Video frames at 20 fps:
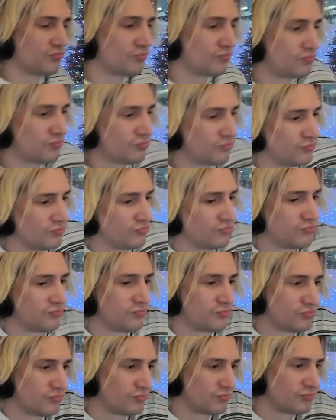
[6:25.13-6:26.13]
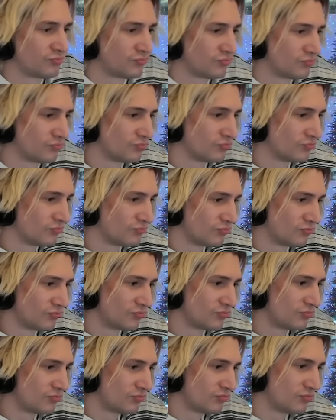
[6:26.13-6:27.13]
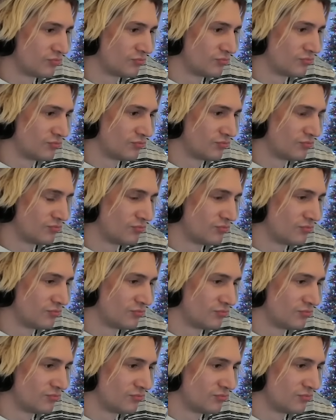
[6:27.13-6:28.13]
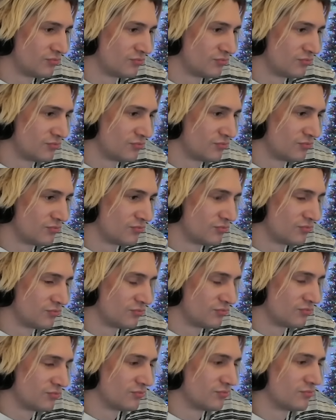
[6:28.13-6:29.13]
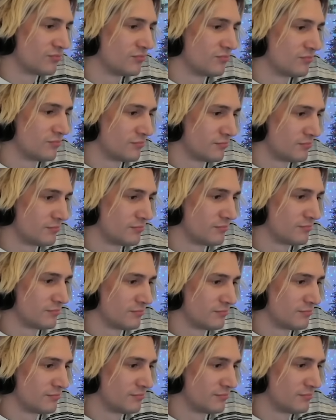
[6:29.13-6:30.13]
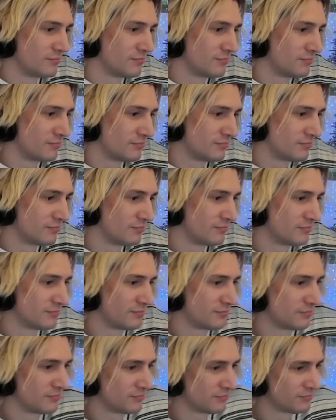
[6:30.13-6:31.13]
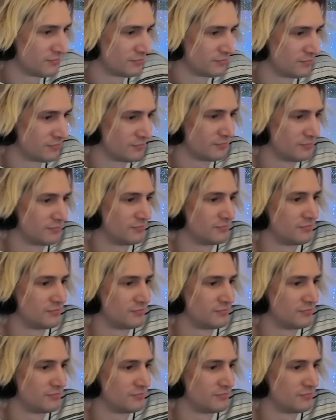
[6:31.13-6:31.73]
No words are spoken by the person on screen.